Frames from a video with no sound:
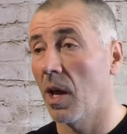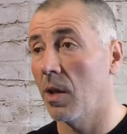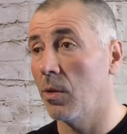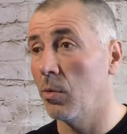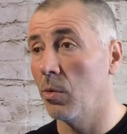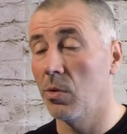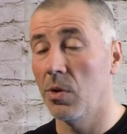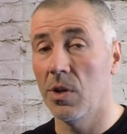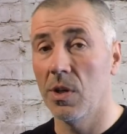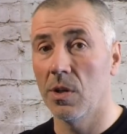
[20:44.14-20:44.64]
and
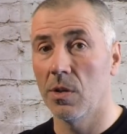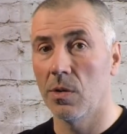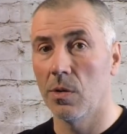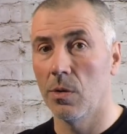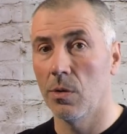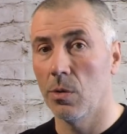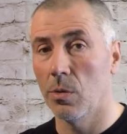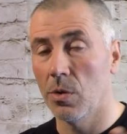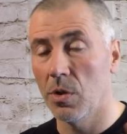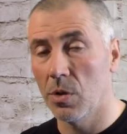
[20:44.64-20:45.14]
you
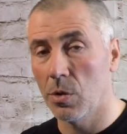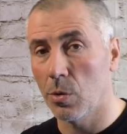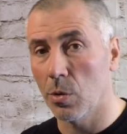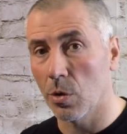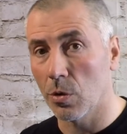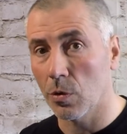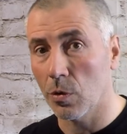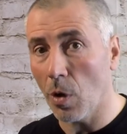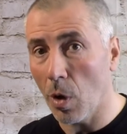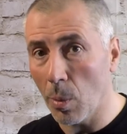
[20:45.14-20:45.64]
need
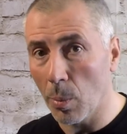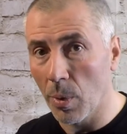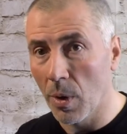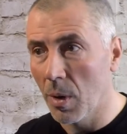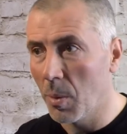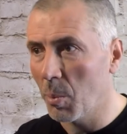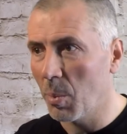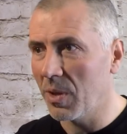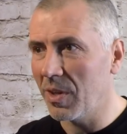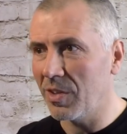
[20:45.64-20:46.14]
your soap,
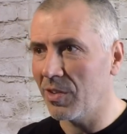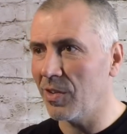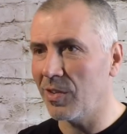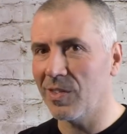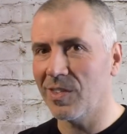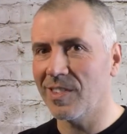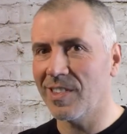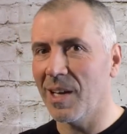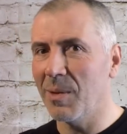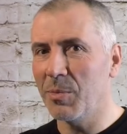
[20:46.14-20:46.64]
but this
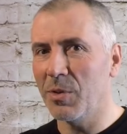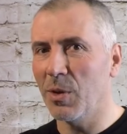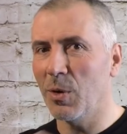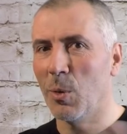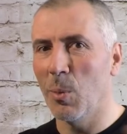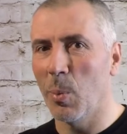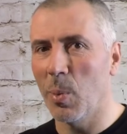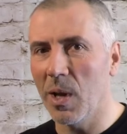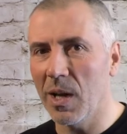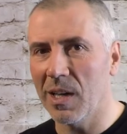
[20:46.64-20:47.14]
is something
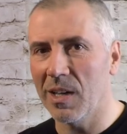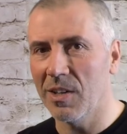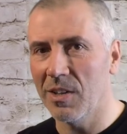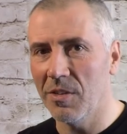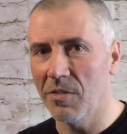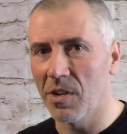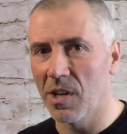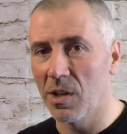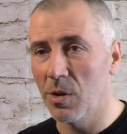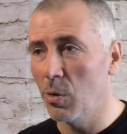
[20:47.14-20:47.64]
completely
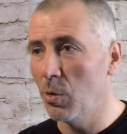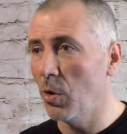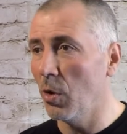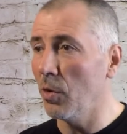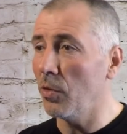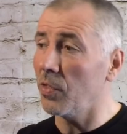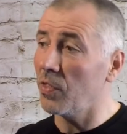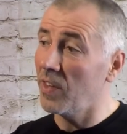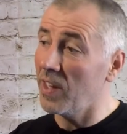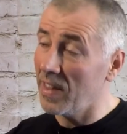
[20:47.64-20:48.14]
different. You
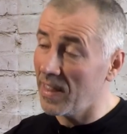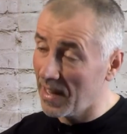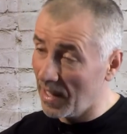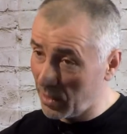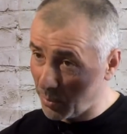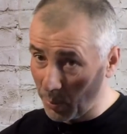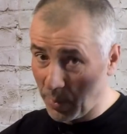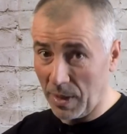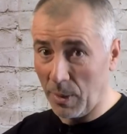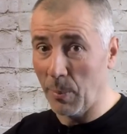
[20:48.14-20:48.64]
don't need
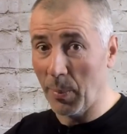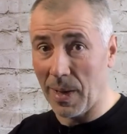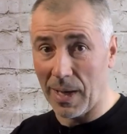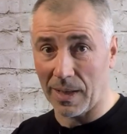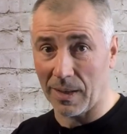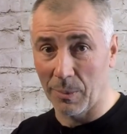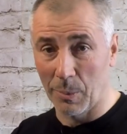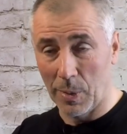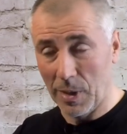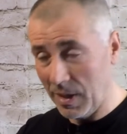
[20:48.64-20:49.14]
that big
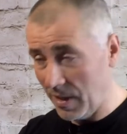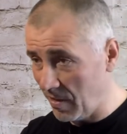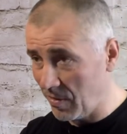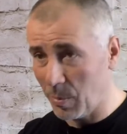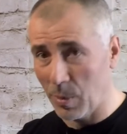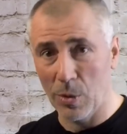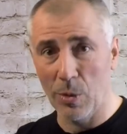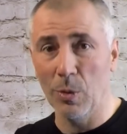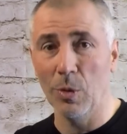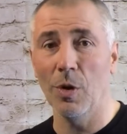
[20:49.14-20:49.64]
bag.
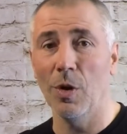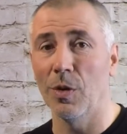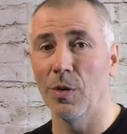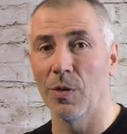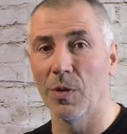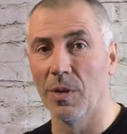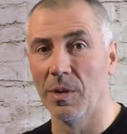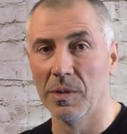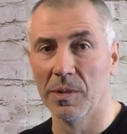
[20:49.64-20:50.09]
Believe me, you don't.